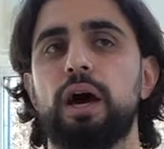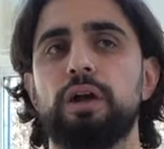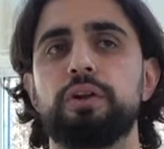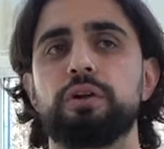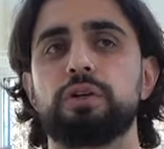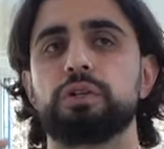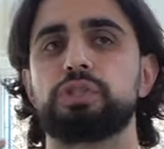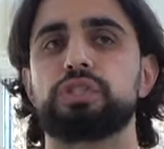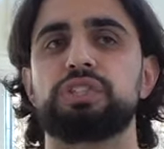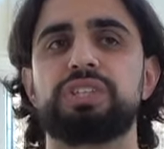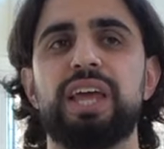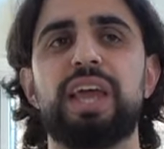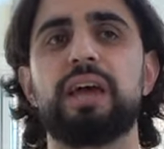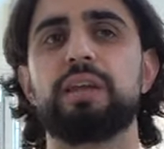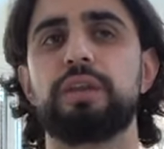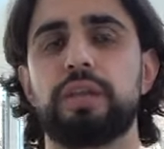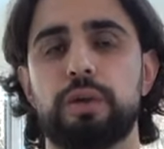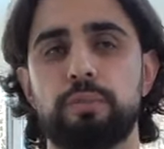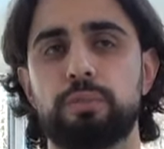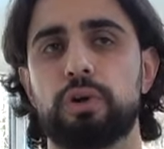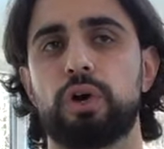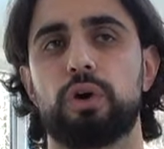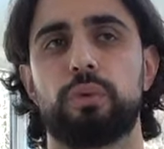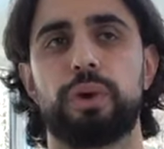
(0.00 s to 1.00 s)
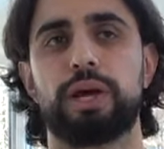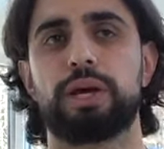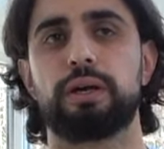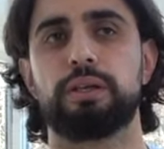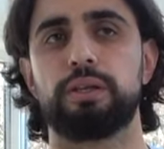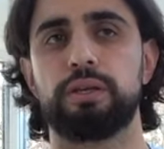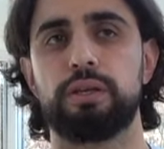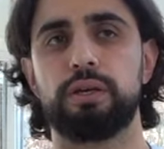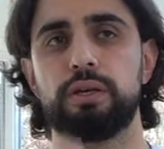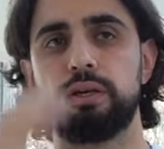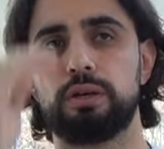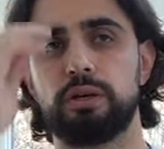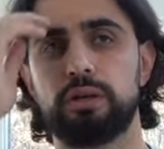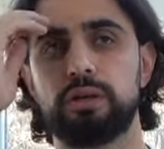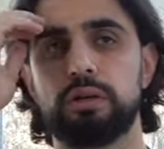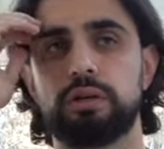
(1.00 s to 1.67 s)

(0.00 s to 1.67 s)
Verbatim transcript: understand him correctly,